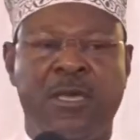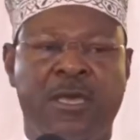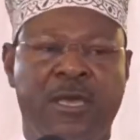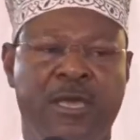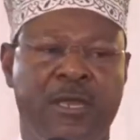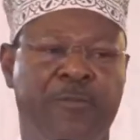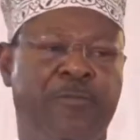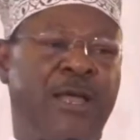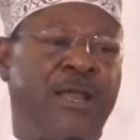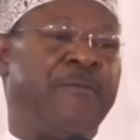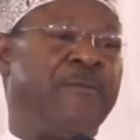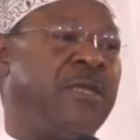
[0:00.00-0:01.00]
In
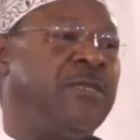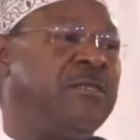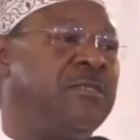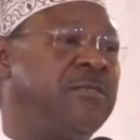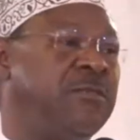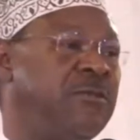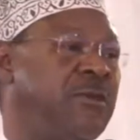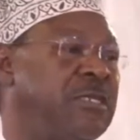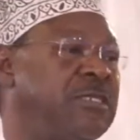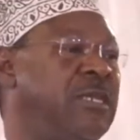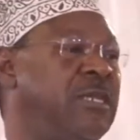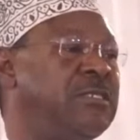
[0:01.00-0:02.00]
Parliament, Your
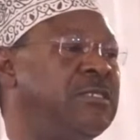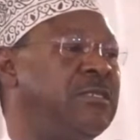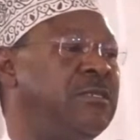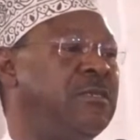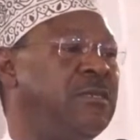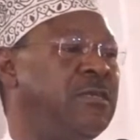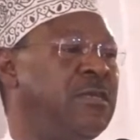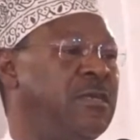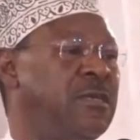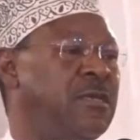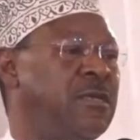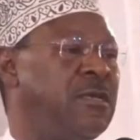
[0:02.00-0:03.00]
Excellency,
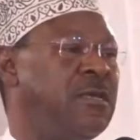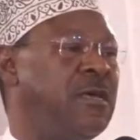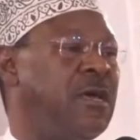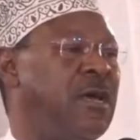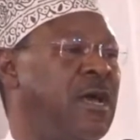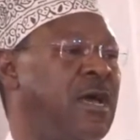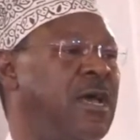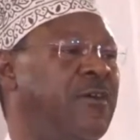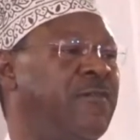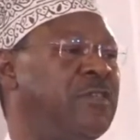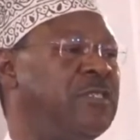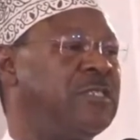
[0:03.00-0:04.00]
I
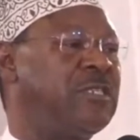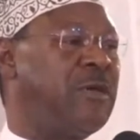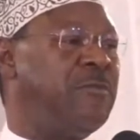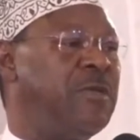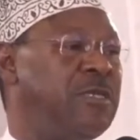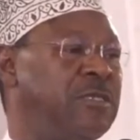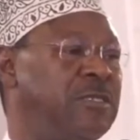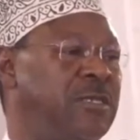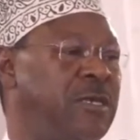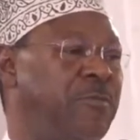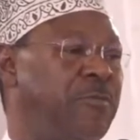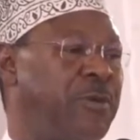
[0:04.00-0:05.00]
have established
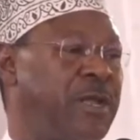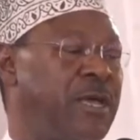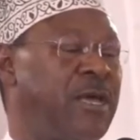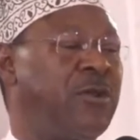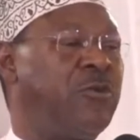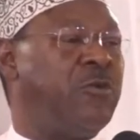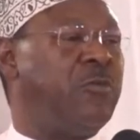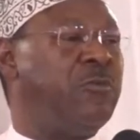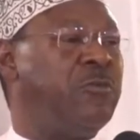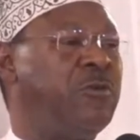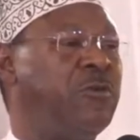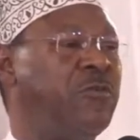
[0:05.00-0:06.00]
a prayer
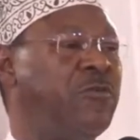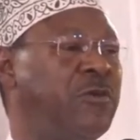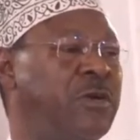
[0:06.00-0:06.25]
room for